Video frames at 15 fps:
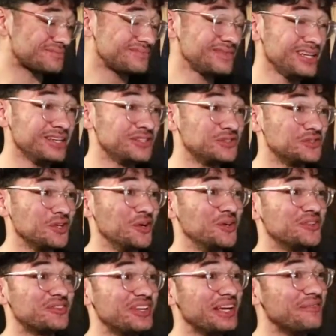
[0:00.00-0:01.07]
His 3rd
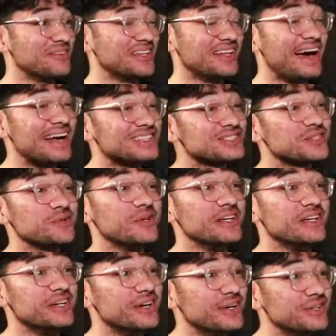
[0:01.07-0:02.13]
team in the last 3
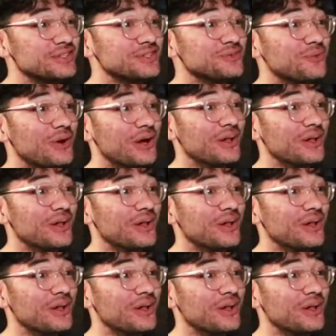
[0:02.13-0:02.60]
years as well.